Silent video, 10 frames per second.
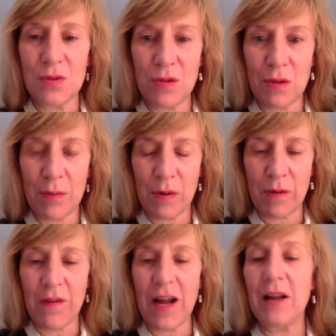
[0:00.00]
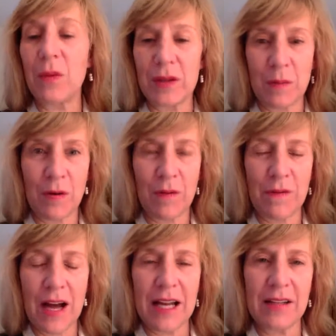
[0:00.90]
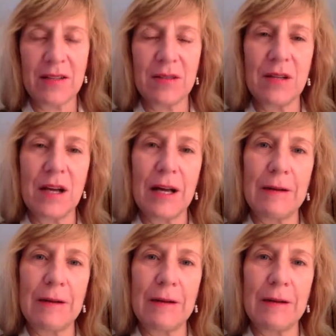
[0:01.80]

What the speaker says: to the profile and what the profile